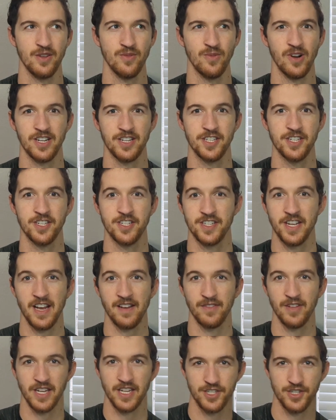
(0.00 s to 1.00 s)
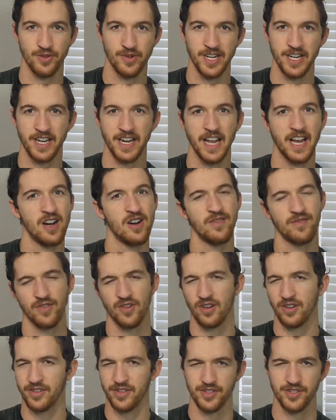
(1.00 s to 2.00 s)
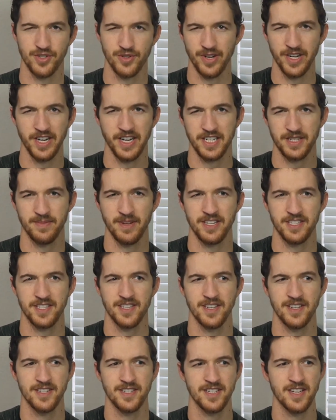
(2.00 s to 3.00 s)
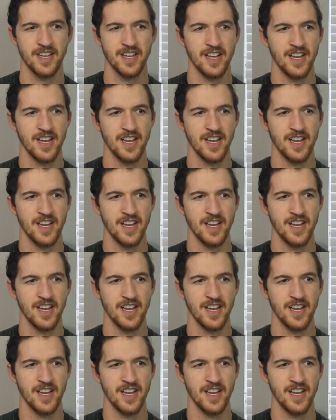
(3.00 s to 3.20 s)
want to just have like a joint account for all your joint expenses